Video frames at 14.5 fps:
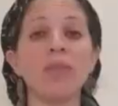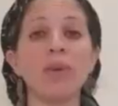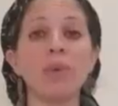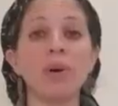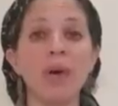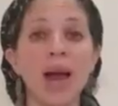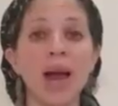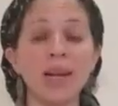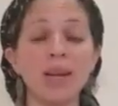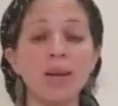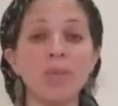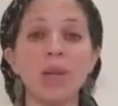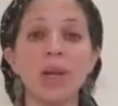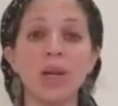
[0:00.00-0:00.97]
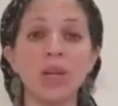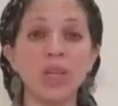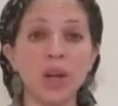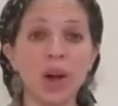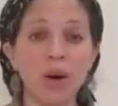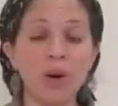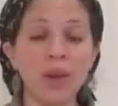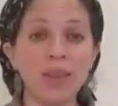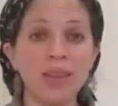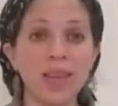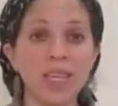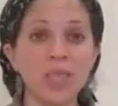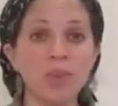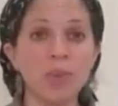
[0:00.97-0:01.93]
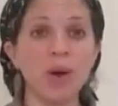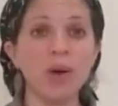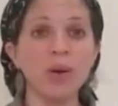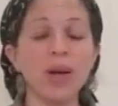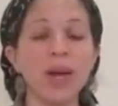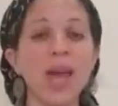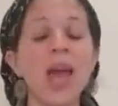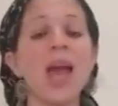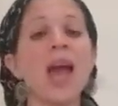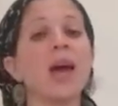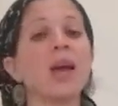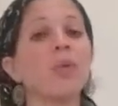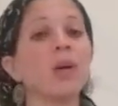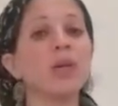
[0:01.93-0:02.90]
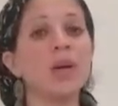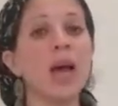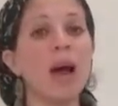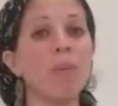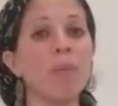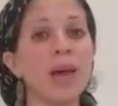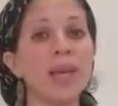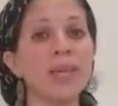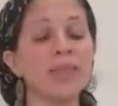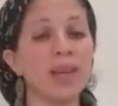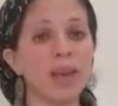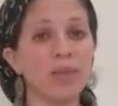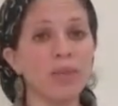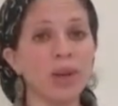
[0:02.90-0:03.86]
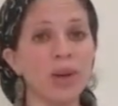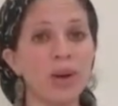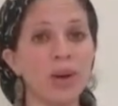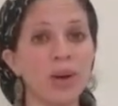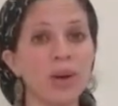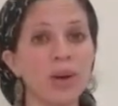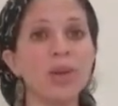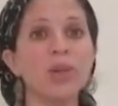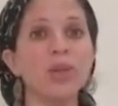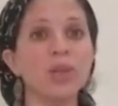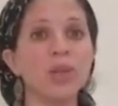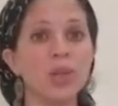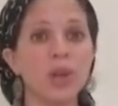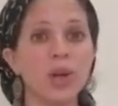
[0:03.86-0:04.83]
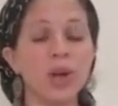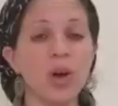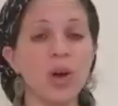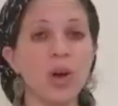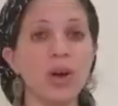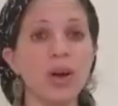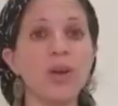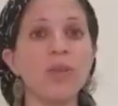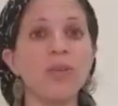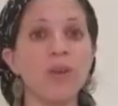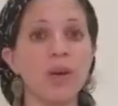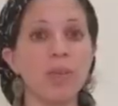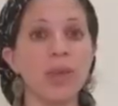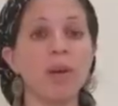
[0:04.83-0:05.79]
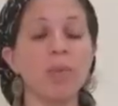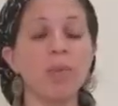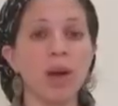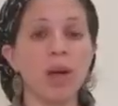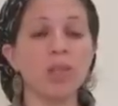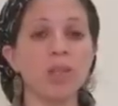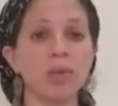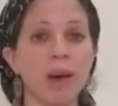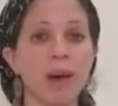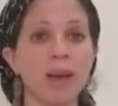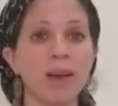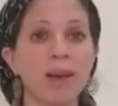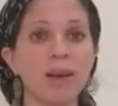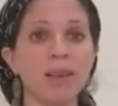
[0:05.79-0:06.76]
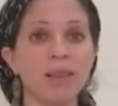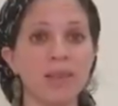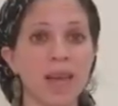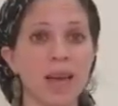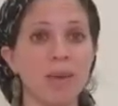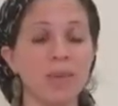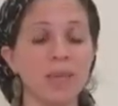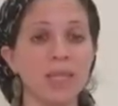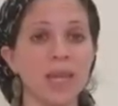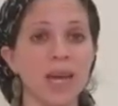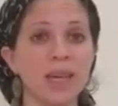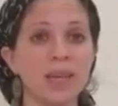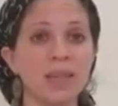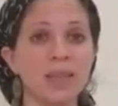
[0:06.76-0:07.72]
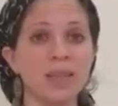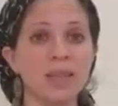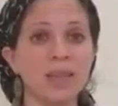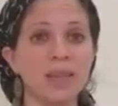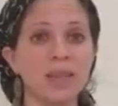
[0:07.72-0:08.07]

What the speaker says: the Meraglim, the Lashon Hara that they spoke, and we do our best every year to learn from them not to make the same mistakes.